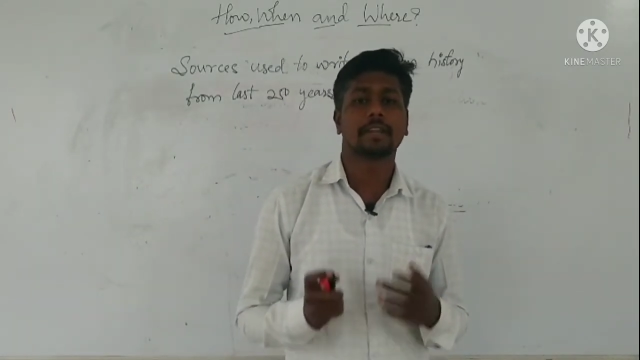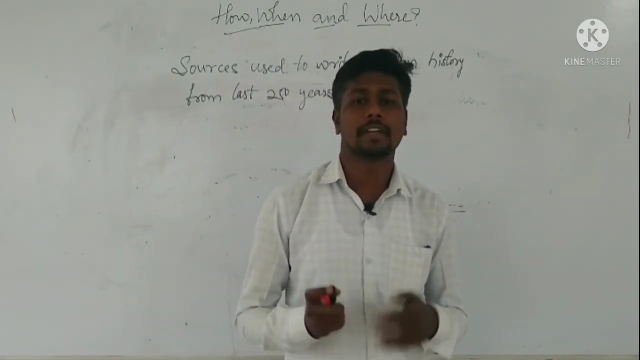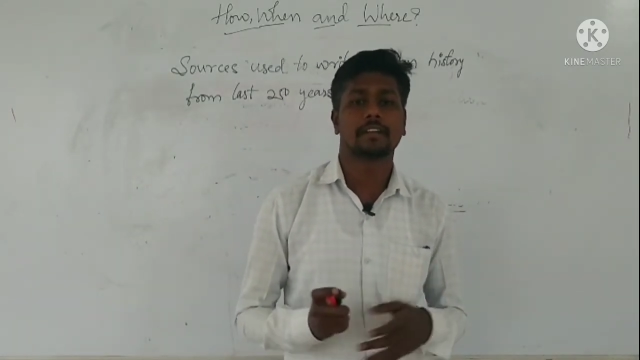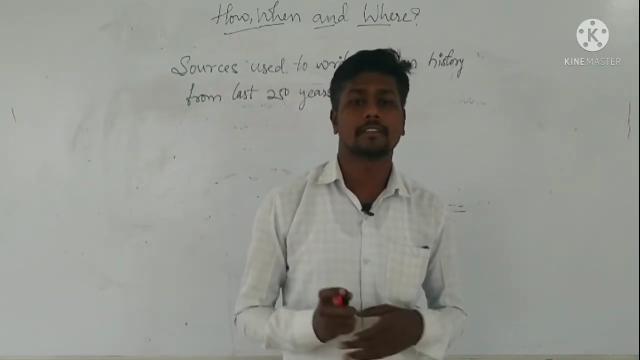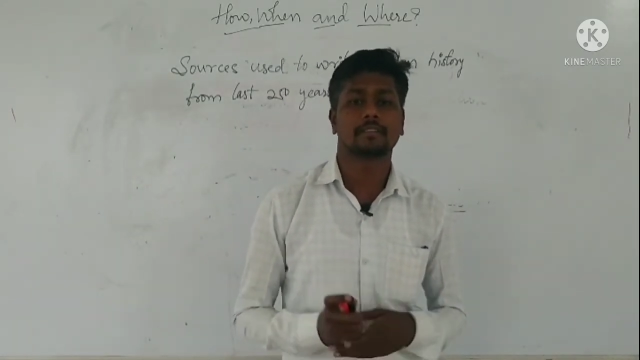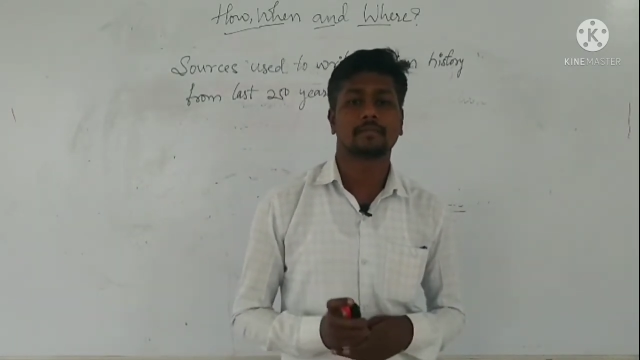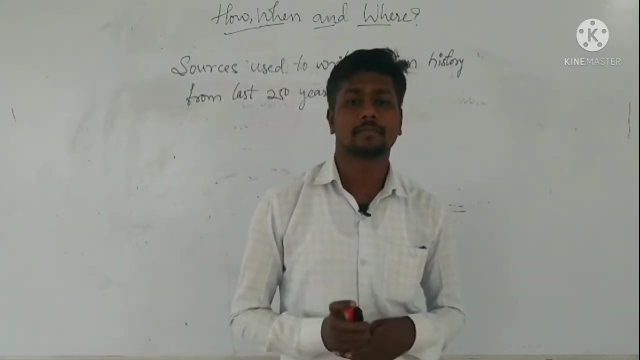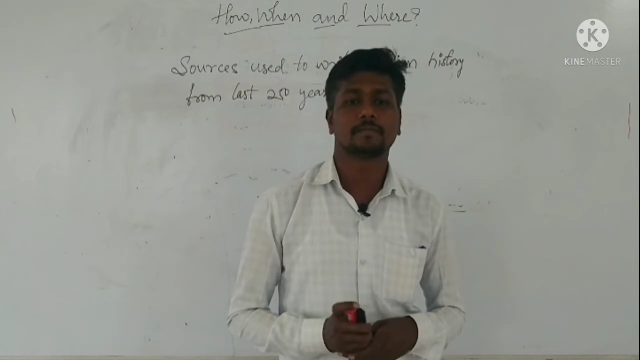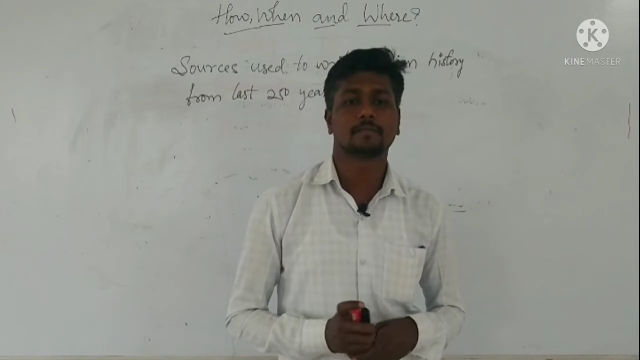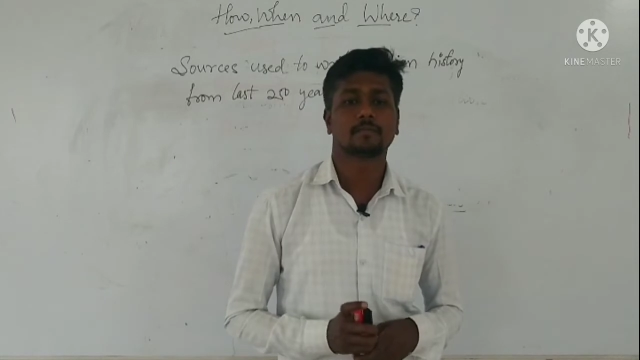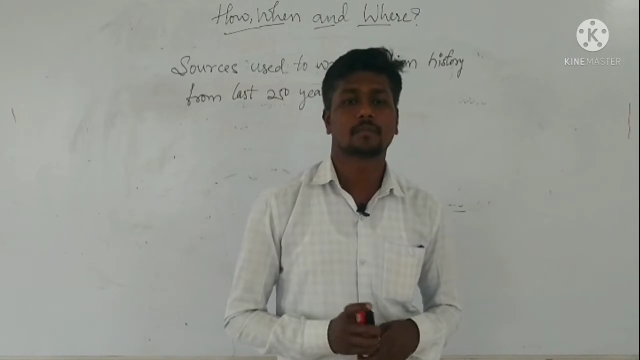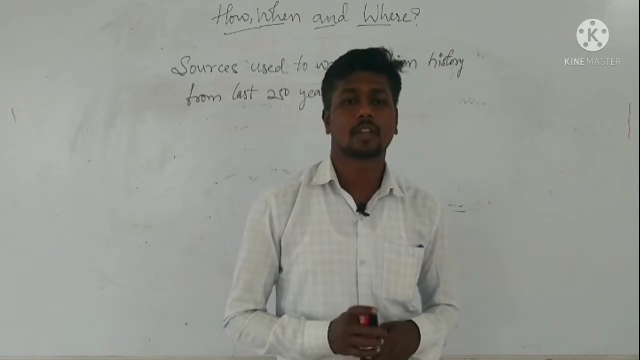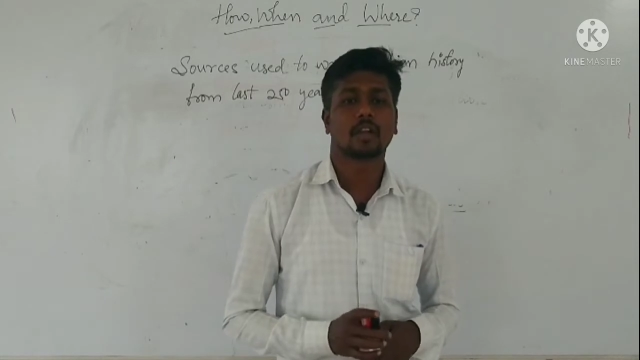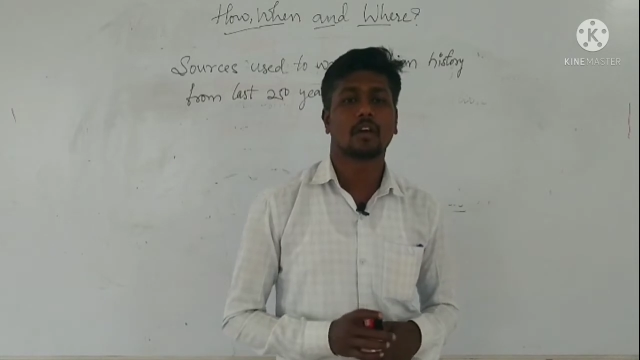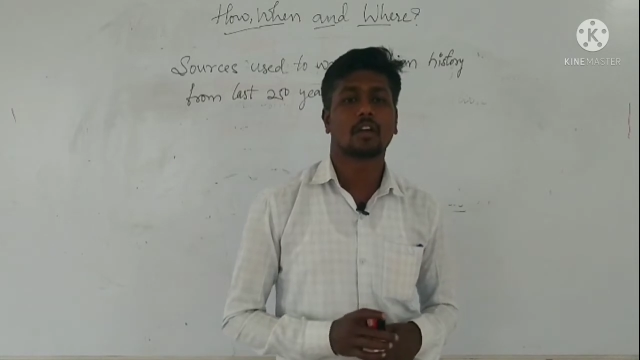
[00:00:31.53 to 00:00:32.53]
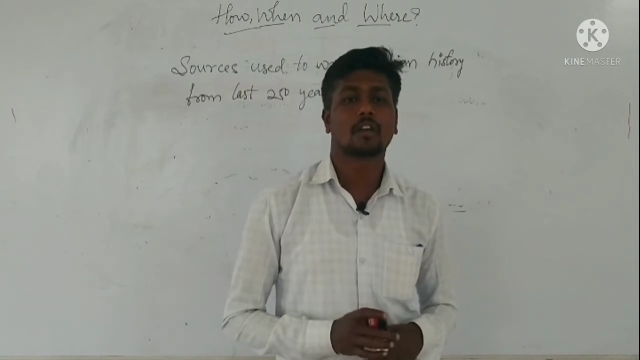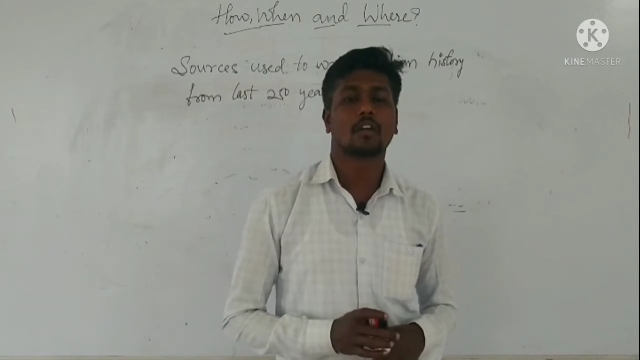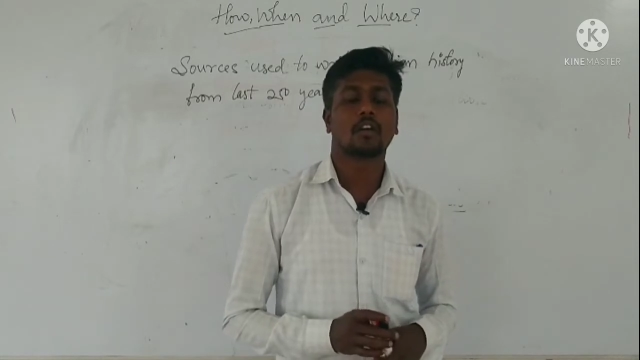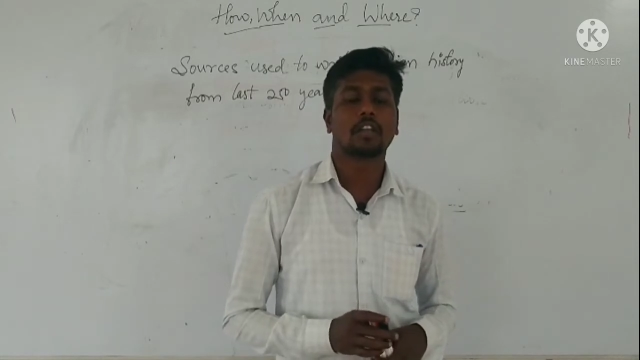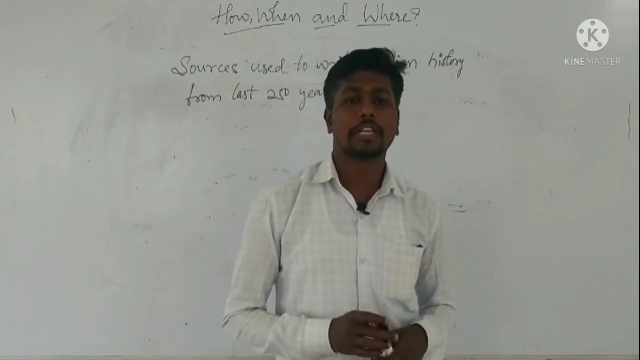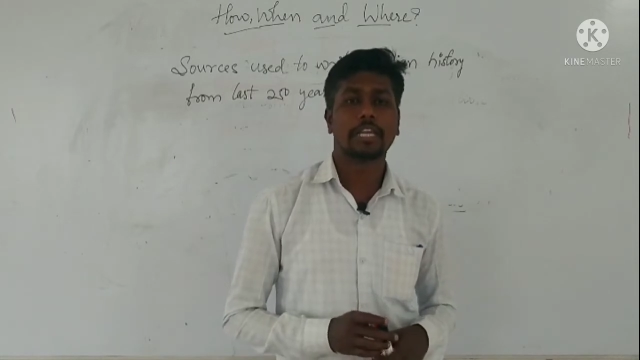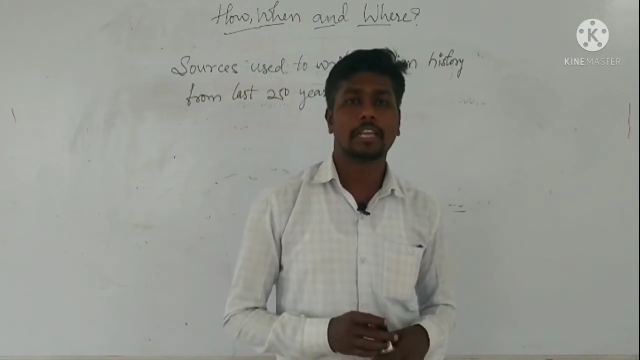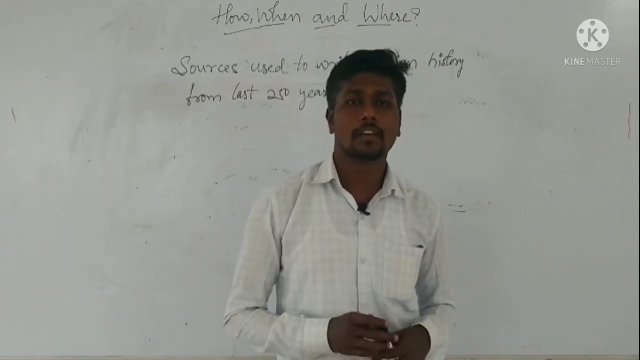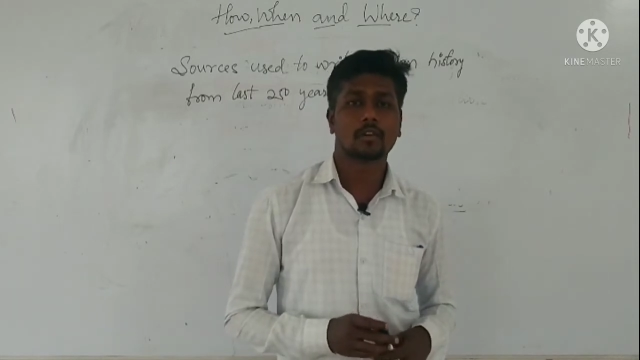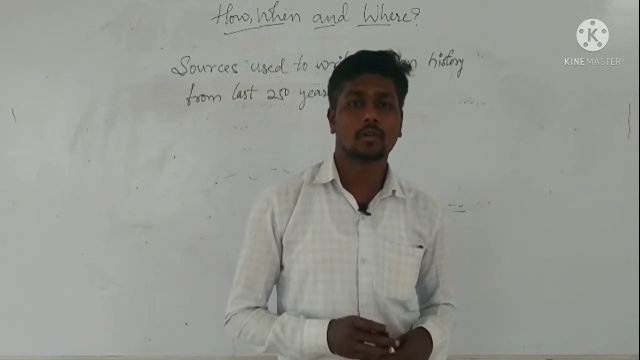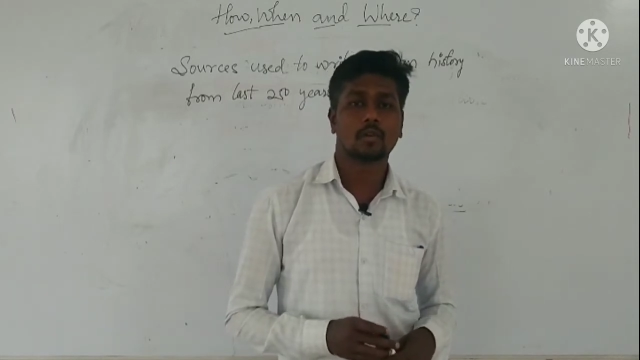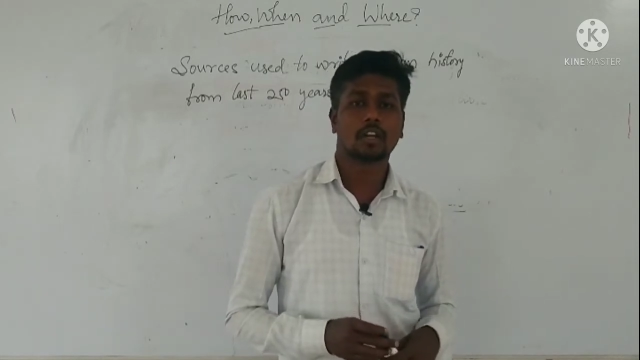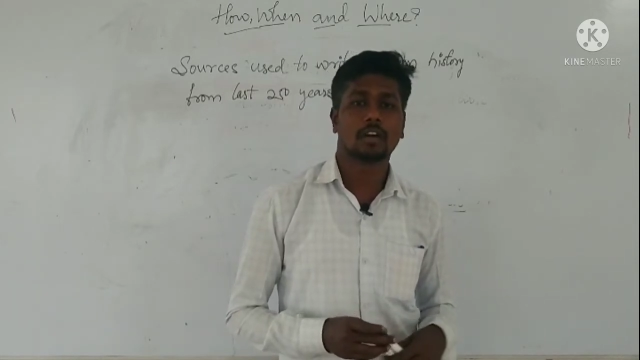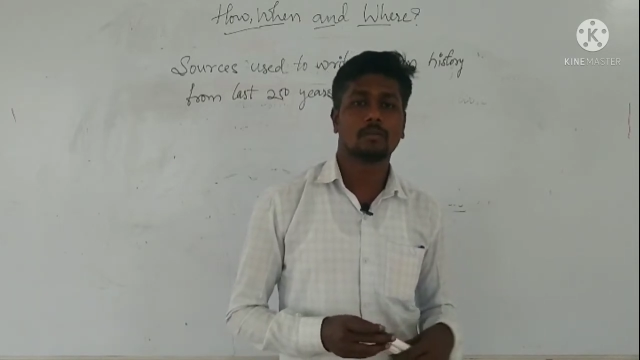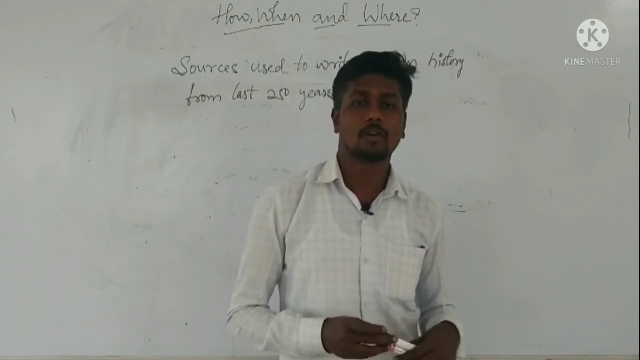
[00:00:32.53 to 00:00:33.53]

period or colonial rule.